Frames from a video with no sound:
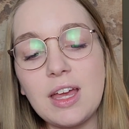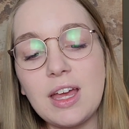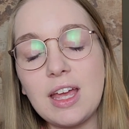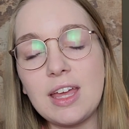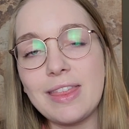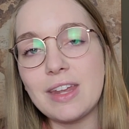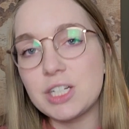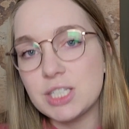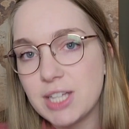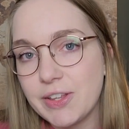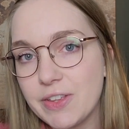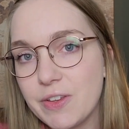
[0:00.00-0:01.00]
and then I'll
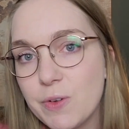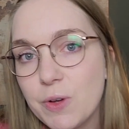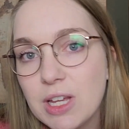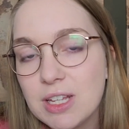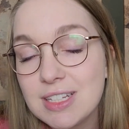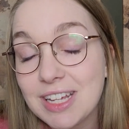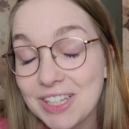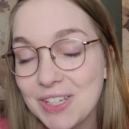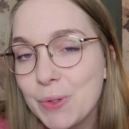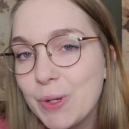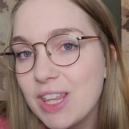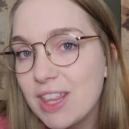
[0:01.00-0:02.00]
tell you
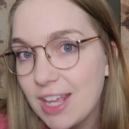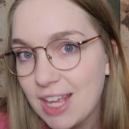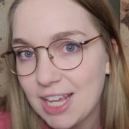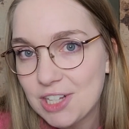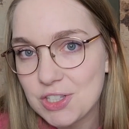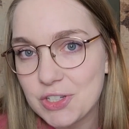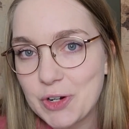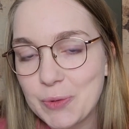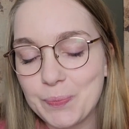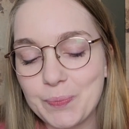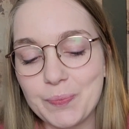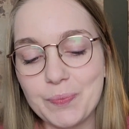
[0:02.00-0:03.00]
the answer.
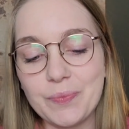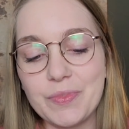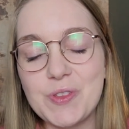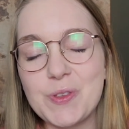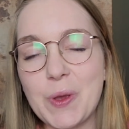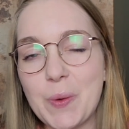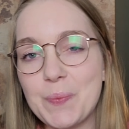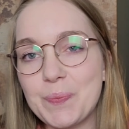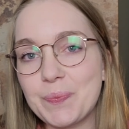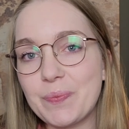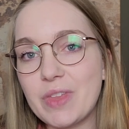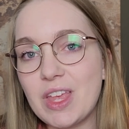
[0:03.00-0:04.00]
So
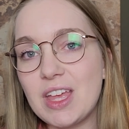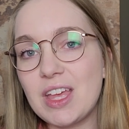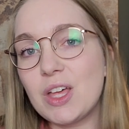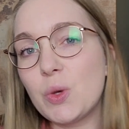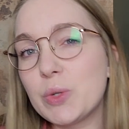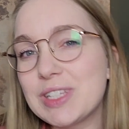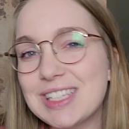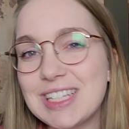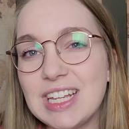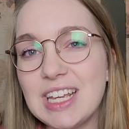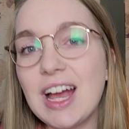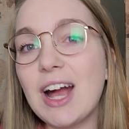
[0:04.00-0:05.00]
we'll
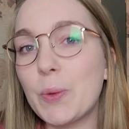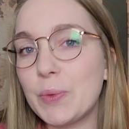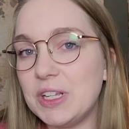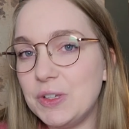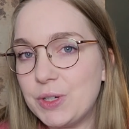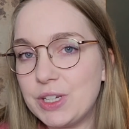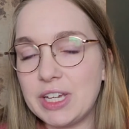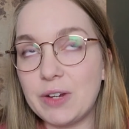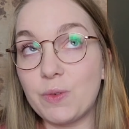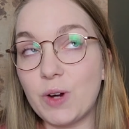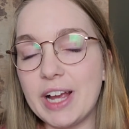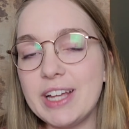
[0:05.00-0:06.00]
see how many you can get
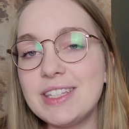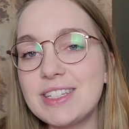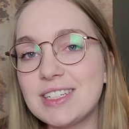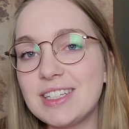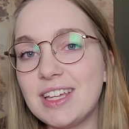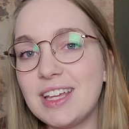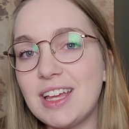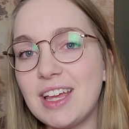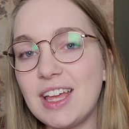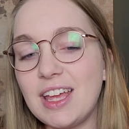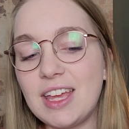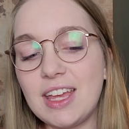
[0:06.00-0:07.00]
right
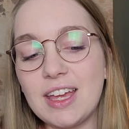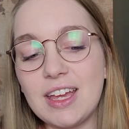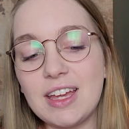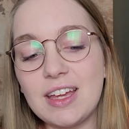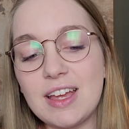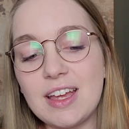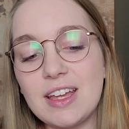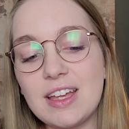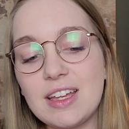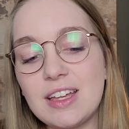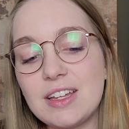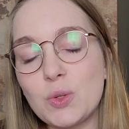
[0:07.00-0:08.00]

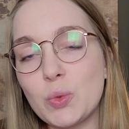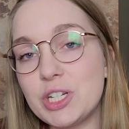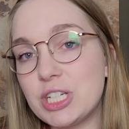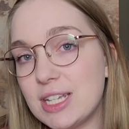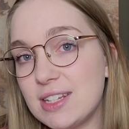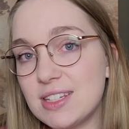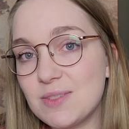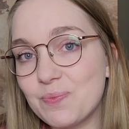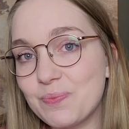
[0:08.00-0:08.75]
and which hint.